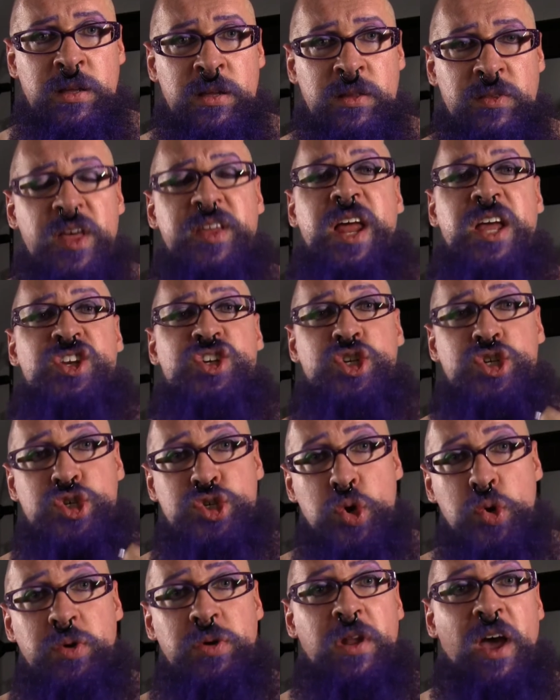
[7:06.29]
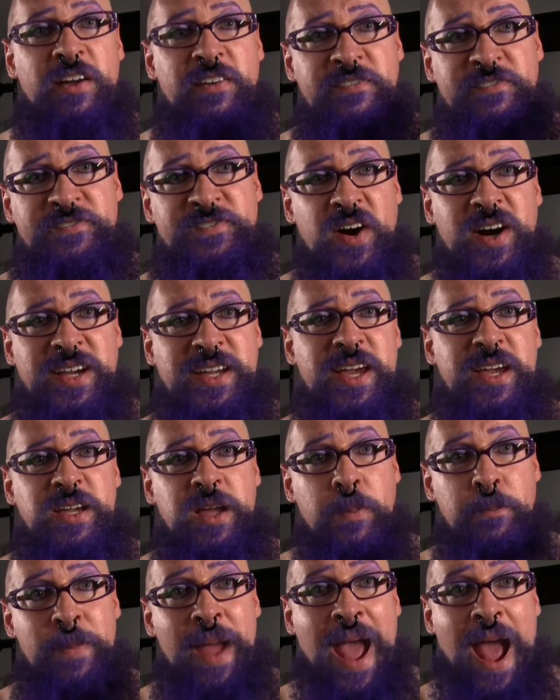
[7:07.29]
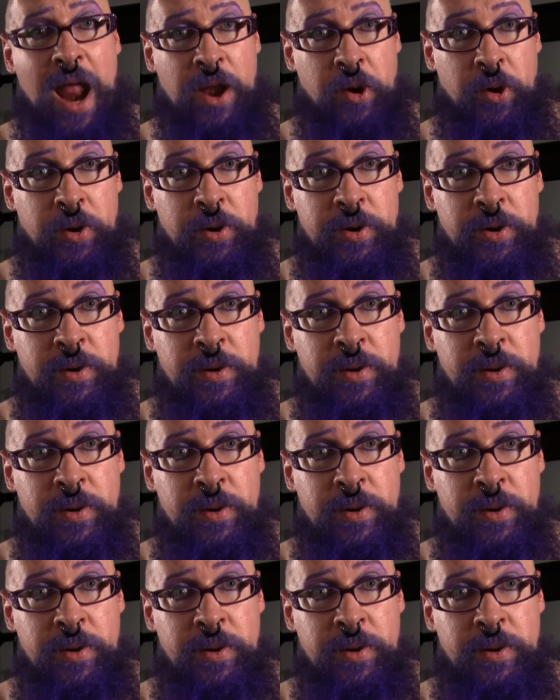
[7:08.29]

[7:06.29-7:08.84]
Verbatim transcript: then it shouldn't fucking matter.